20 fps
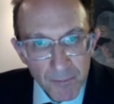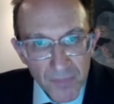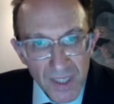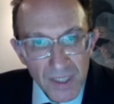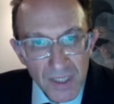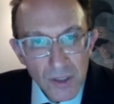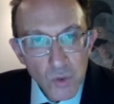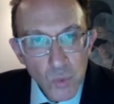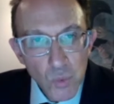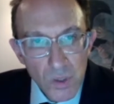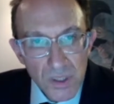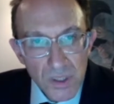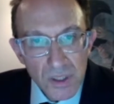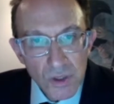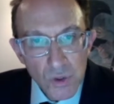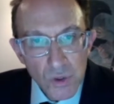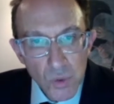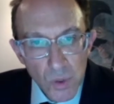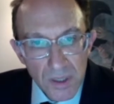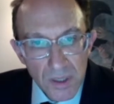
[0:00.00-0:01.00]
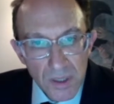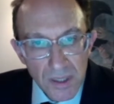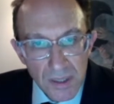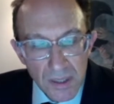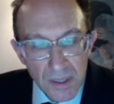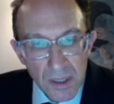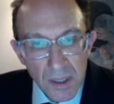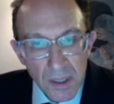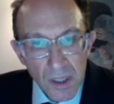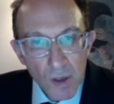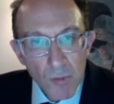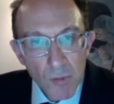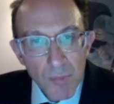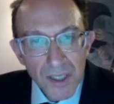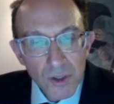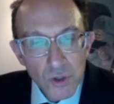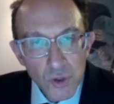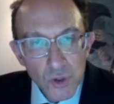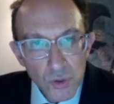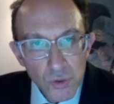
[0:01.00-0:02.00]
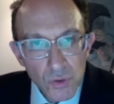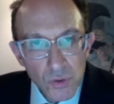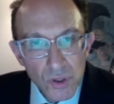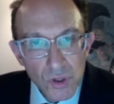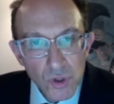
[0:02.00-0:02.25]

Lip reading: in 2020, about $2 to